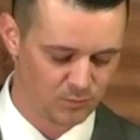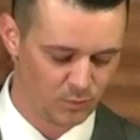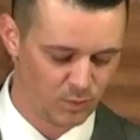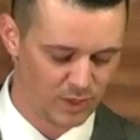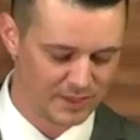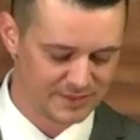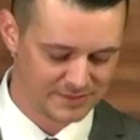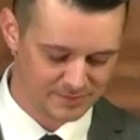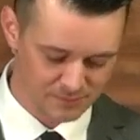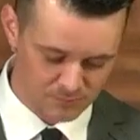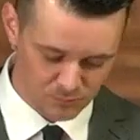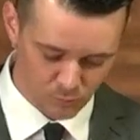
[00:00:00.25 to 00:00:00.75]

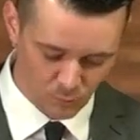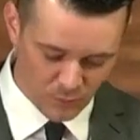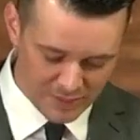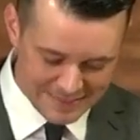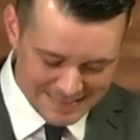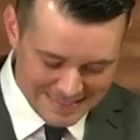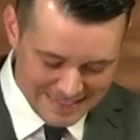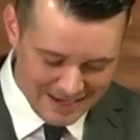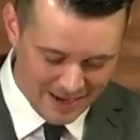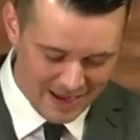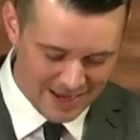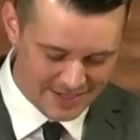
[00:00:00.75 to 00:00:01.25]

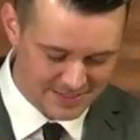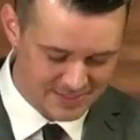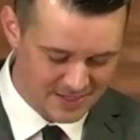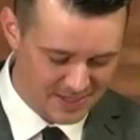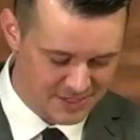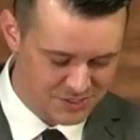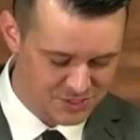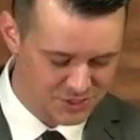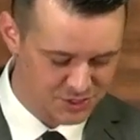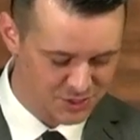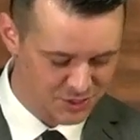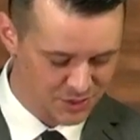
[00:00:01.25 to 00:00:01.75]
What God
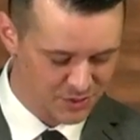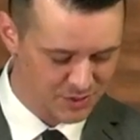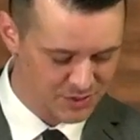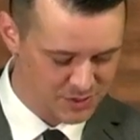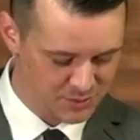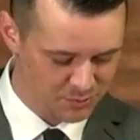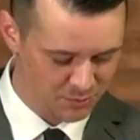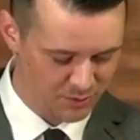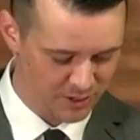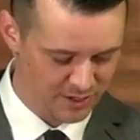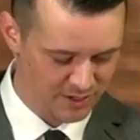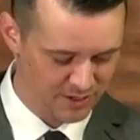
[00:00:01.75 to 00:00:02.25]
does through
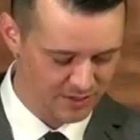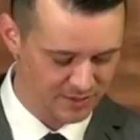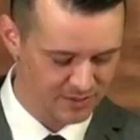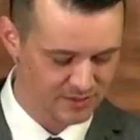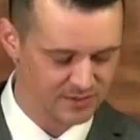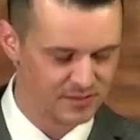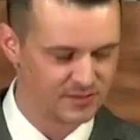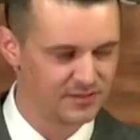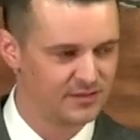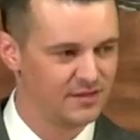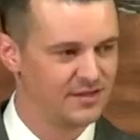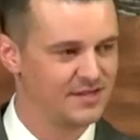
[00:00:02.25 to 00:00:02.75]
His
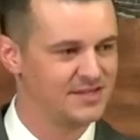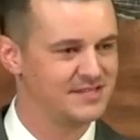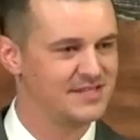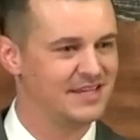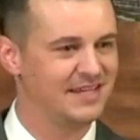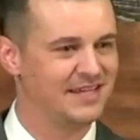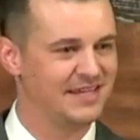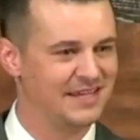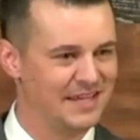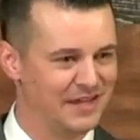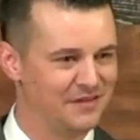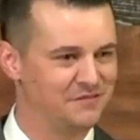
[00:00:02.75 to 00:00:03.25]
Word is
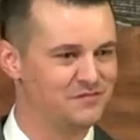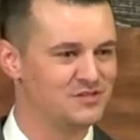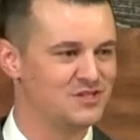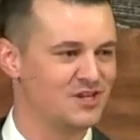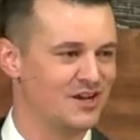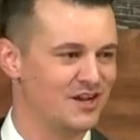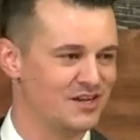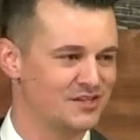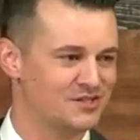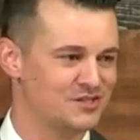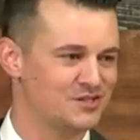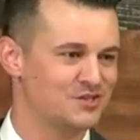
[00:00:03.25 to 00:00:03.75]
He
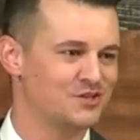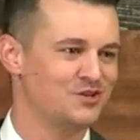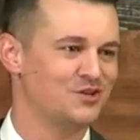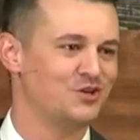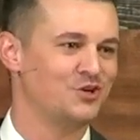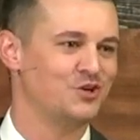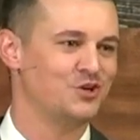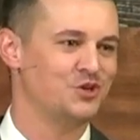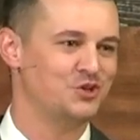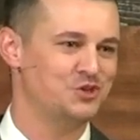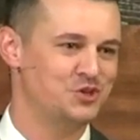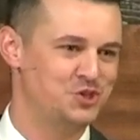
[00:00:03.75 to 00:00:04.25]
gives us
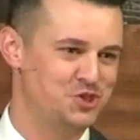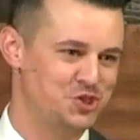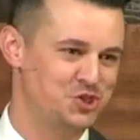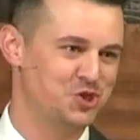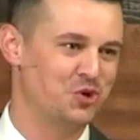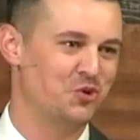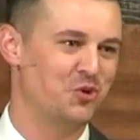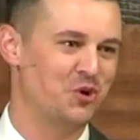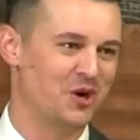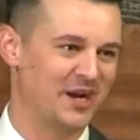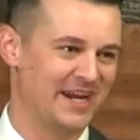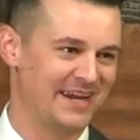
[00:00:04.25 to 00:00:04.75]

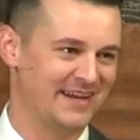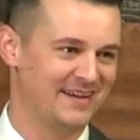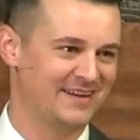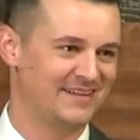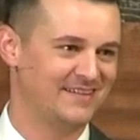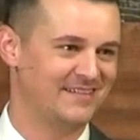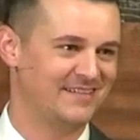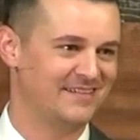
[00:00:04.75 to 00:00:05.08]
joy.